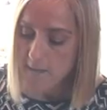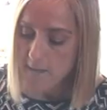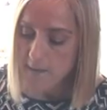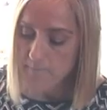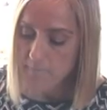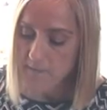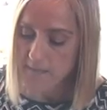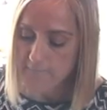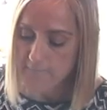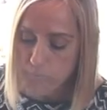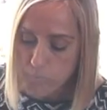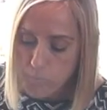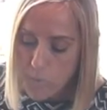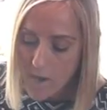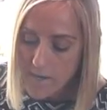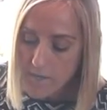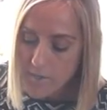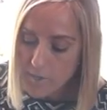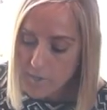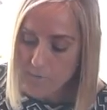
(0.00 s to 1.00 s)
if
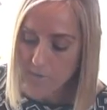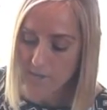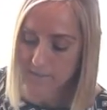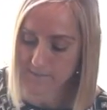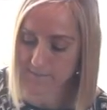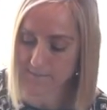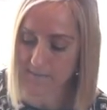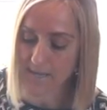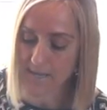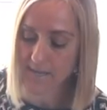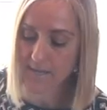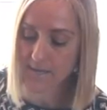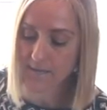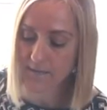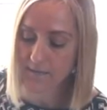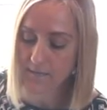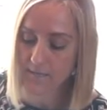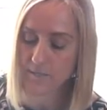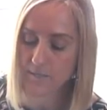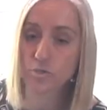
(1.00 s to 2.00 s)
what you are saying
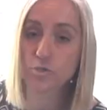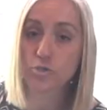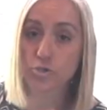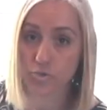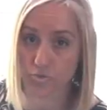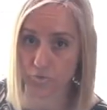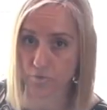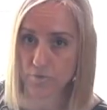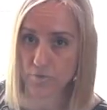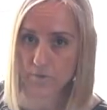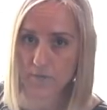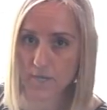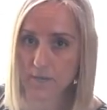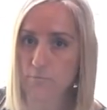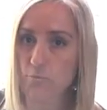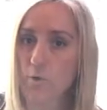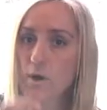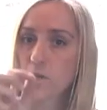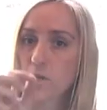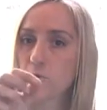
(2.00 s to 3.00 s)
is true, if
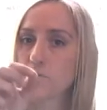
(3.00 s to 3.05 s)
what you are